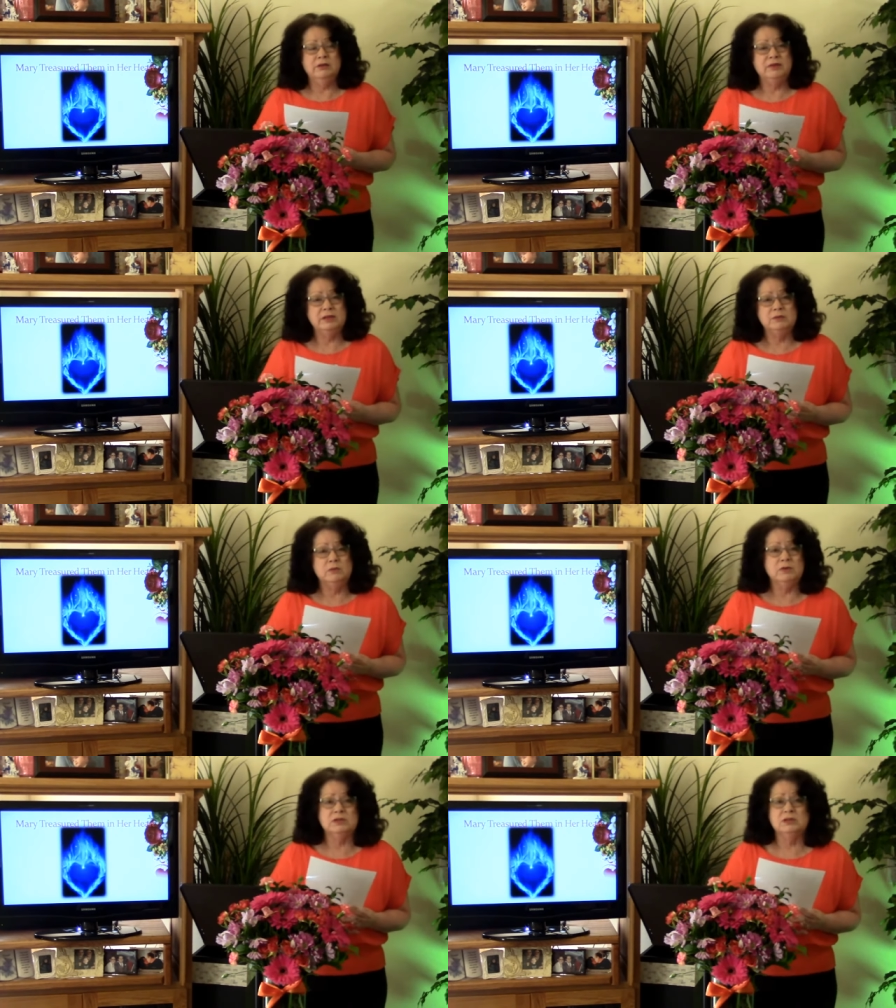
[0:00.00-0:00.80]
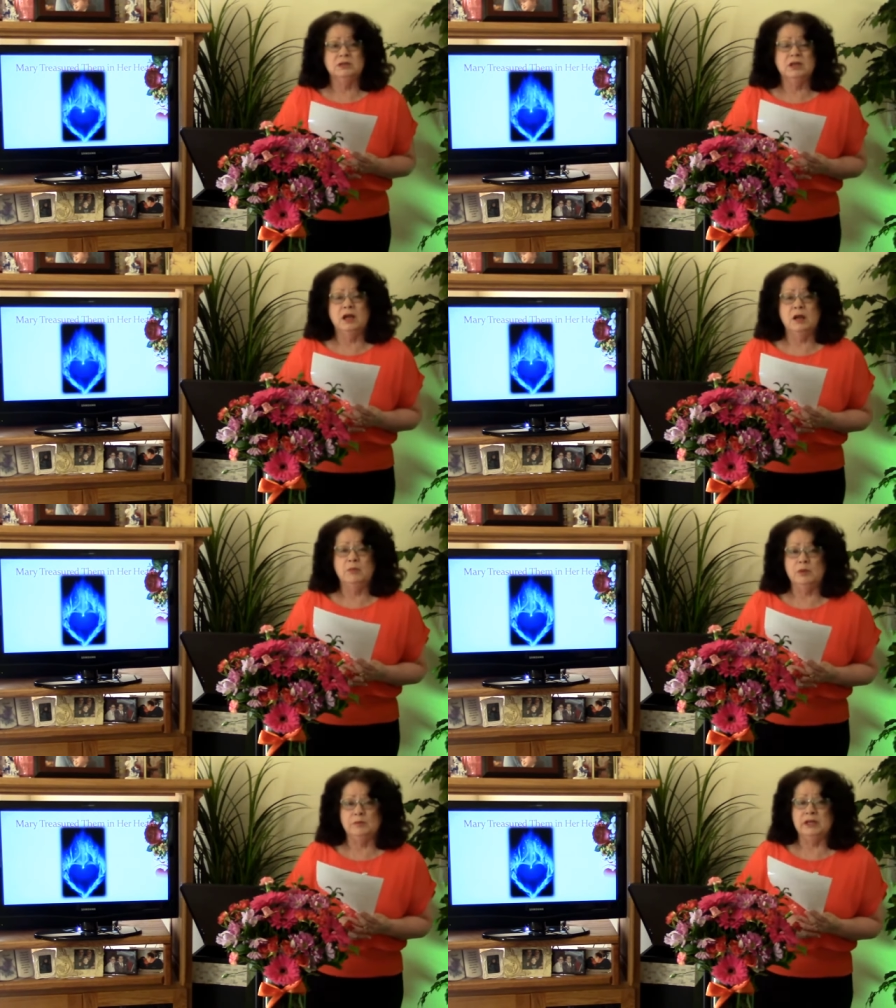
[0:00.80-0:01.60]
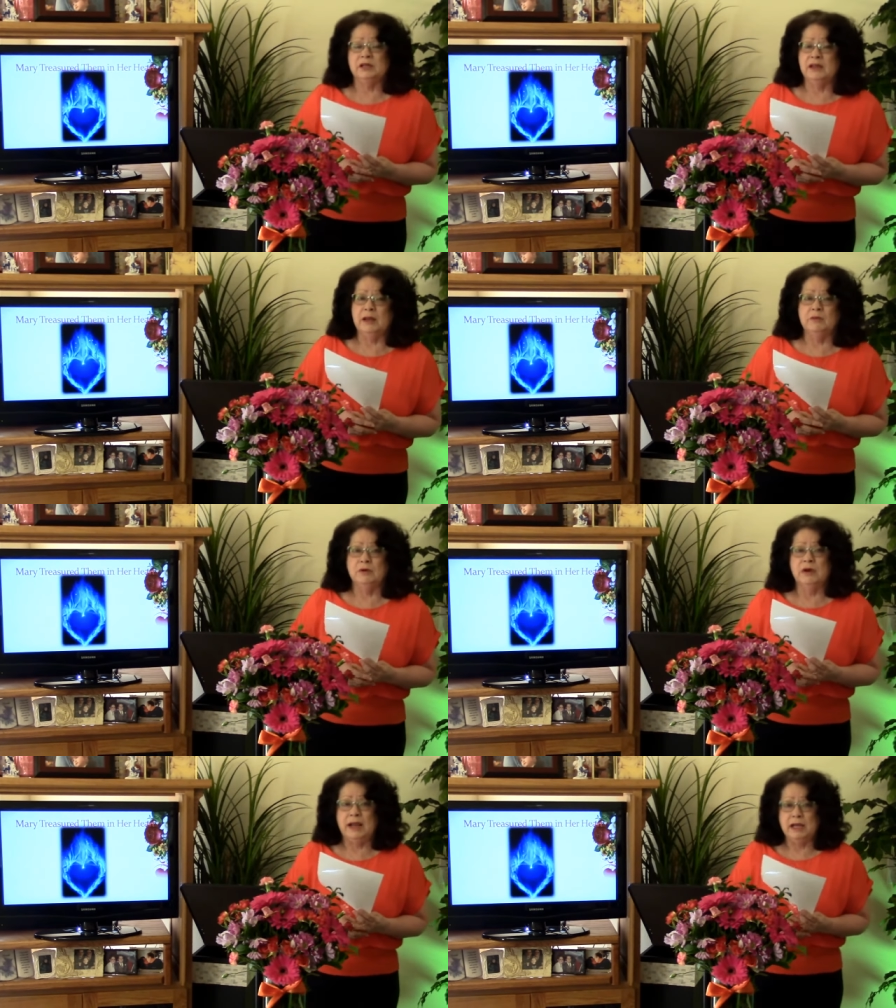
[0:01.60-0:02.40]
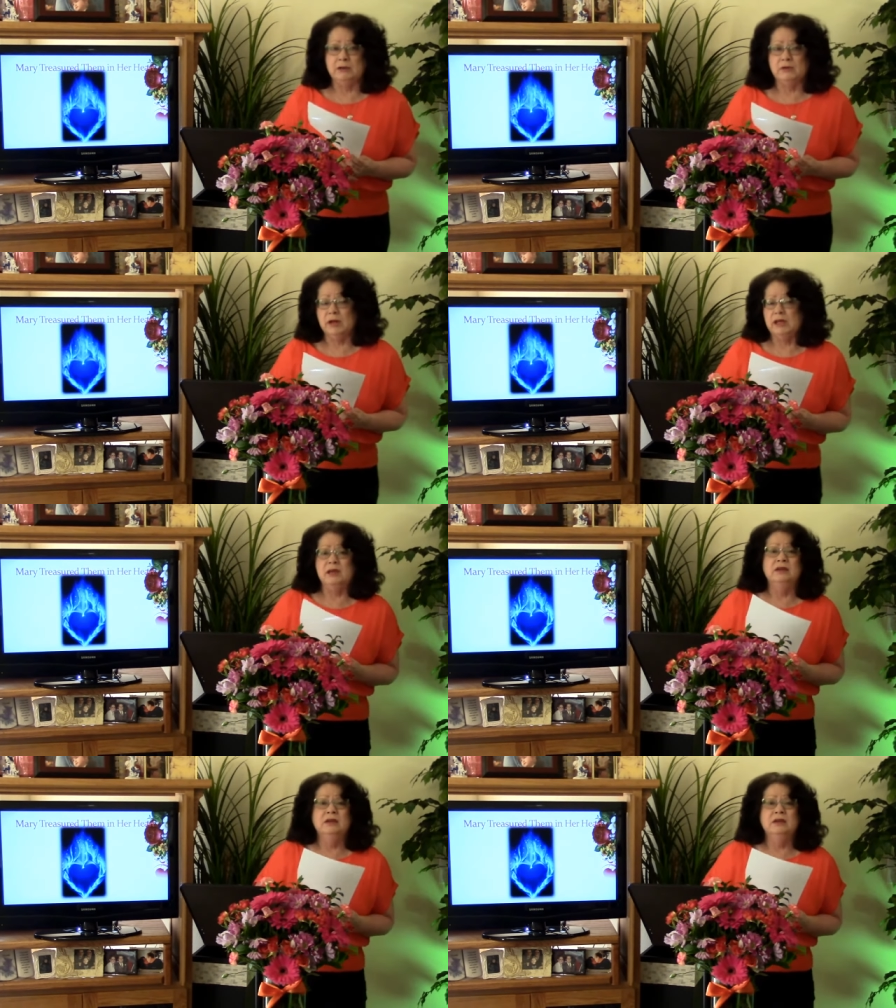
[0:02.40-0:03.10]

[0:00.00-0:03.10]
this wasn't a compliment. They were angry.